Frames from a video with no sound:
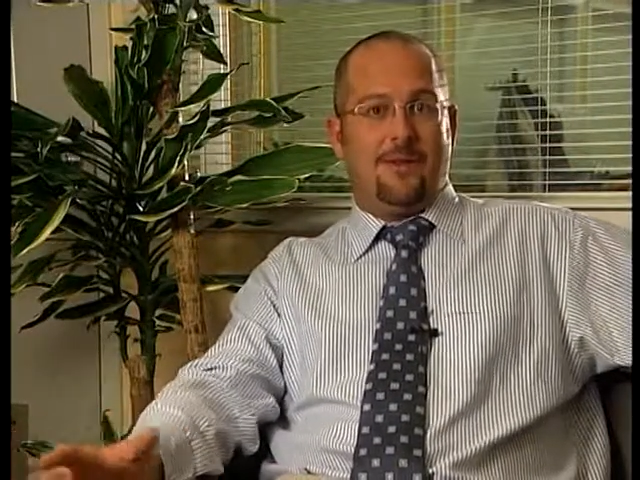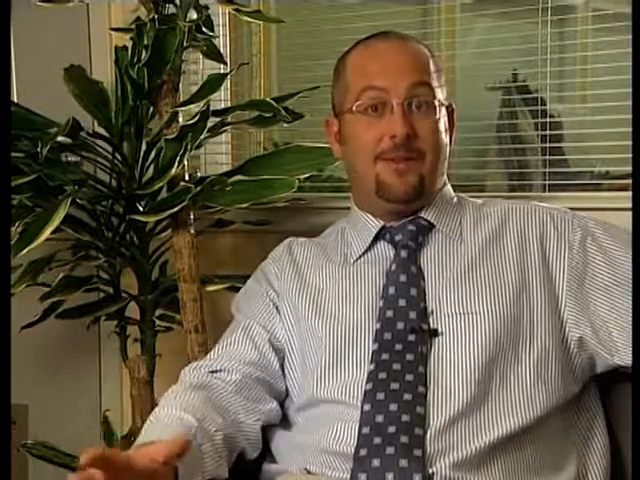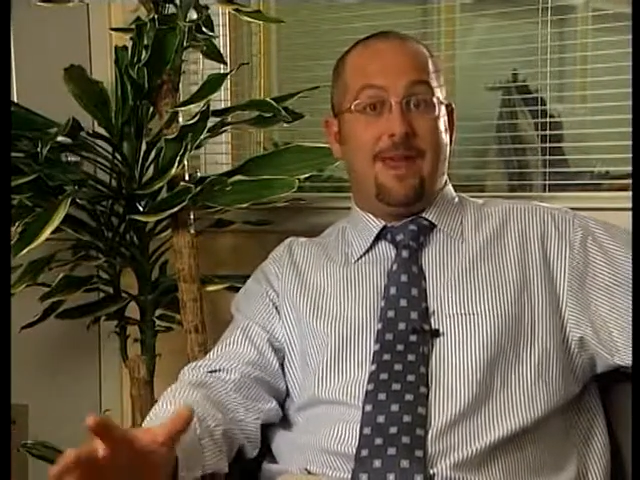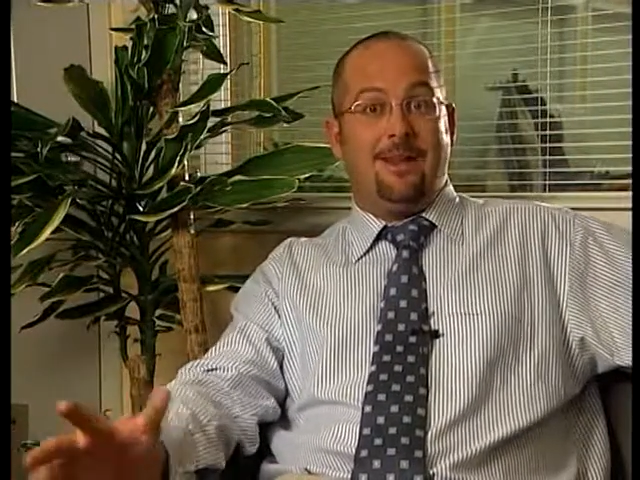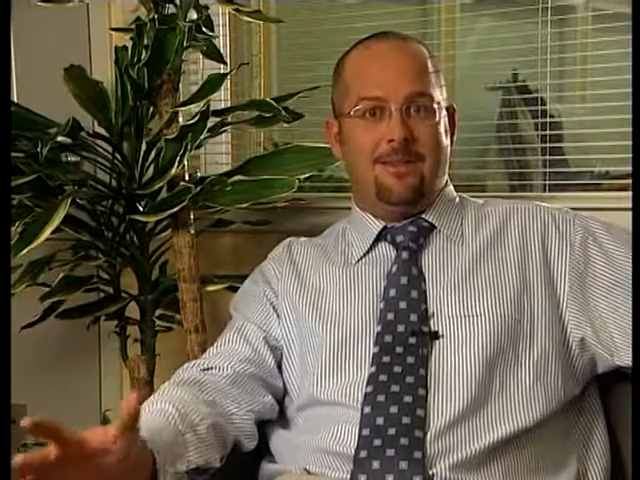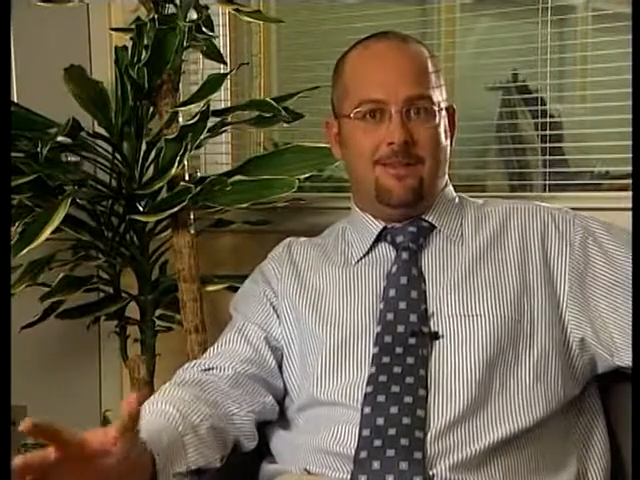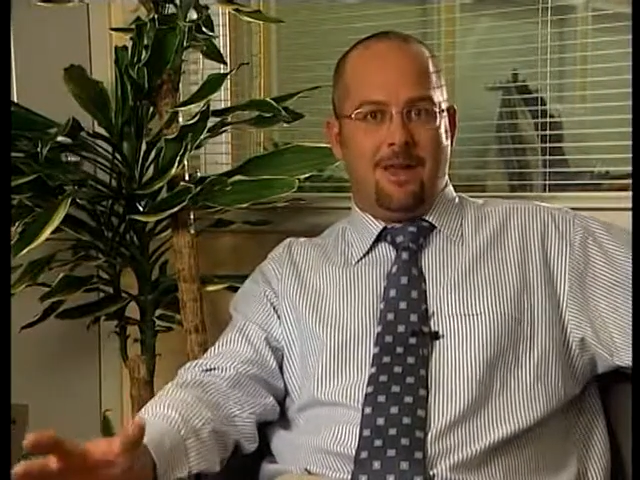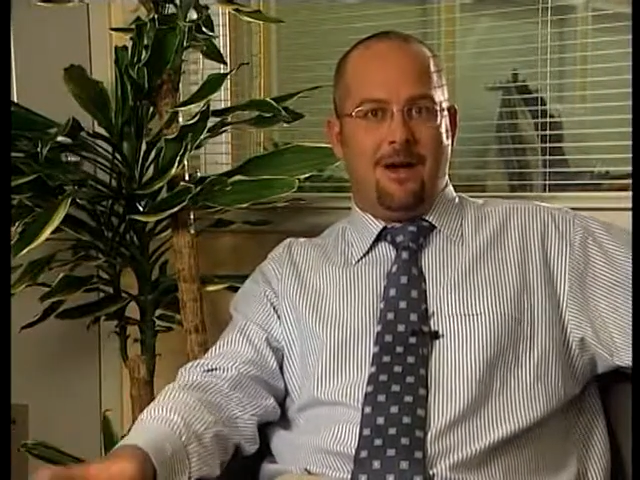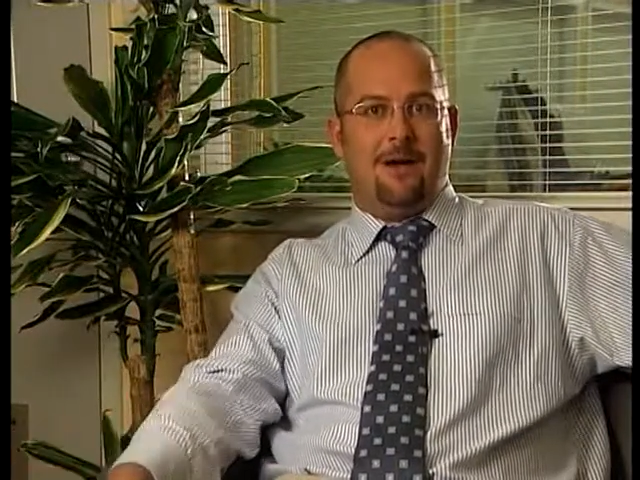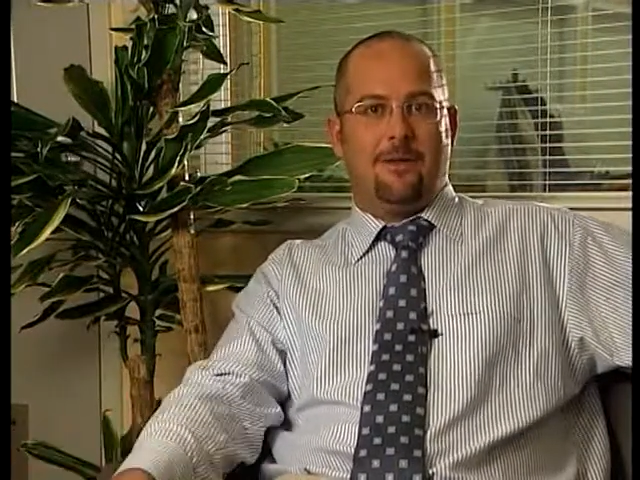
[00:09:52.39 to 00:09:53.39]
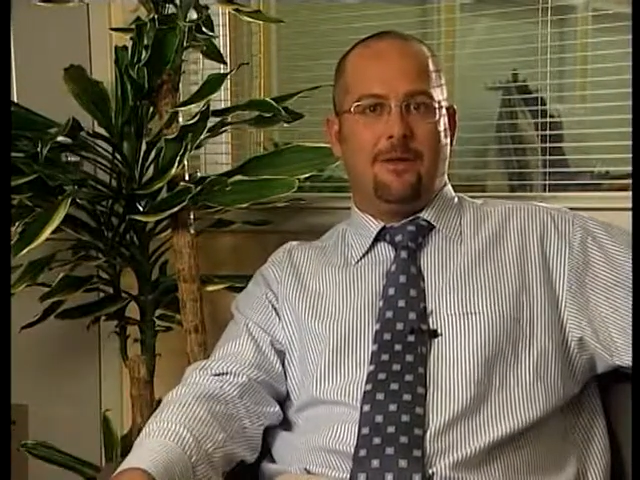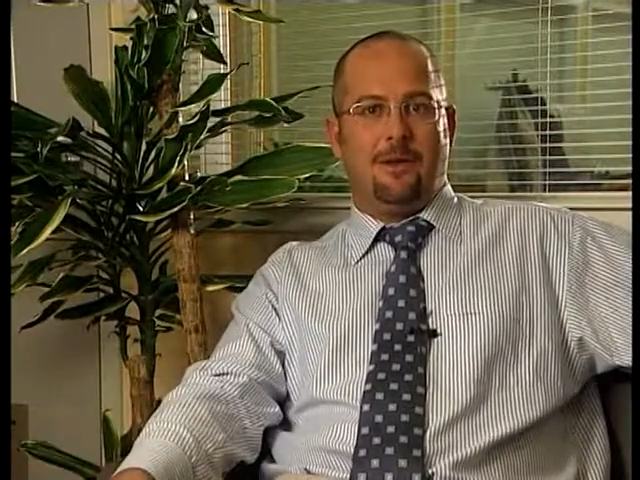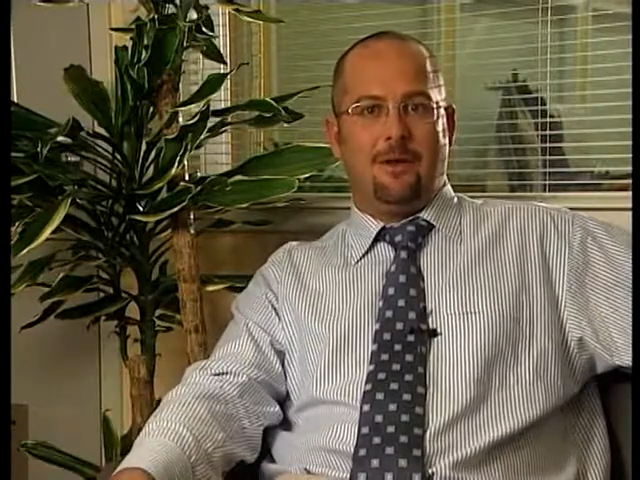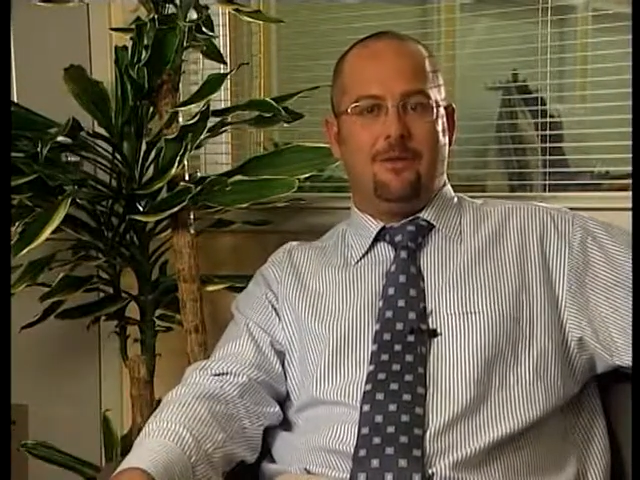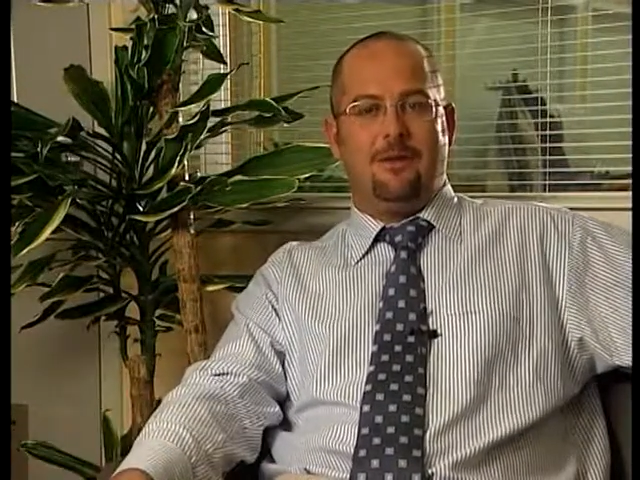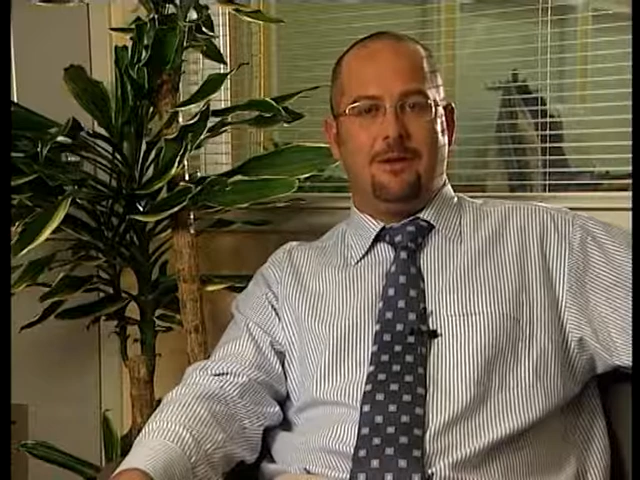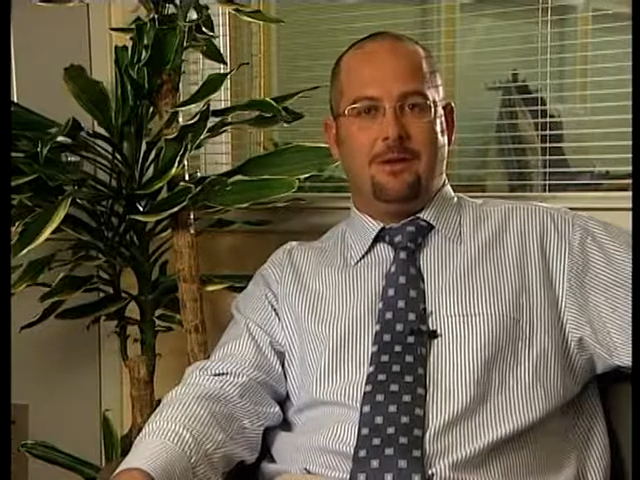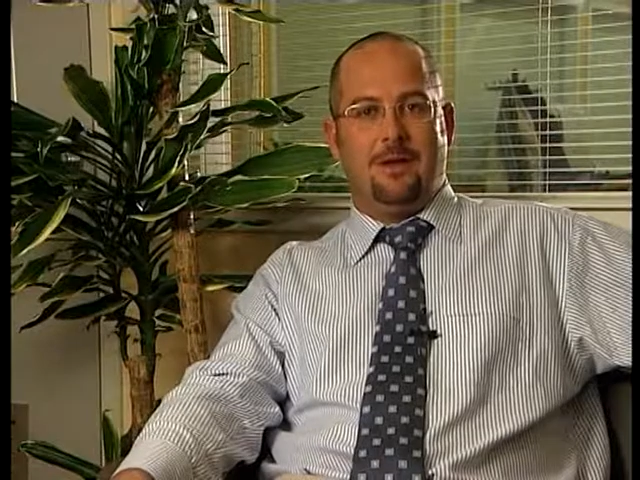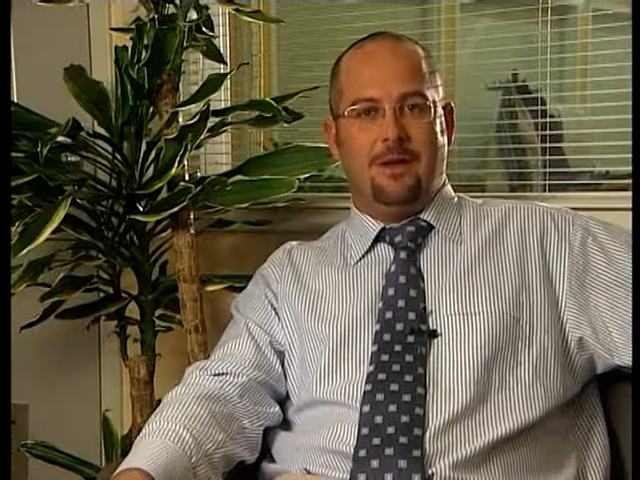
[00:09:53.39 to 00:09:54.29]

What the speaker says: state-of-the-art solution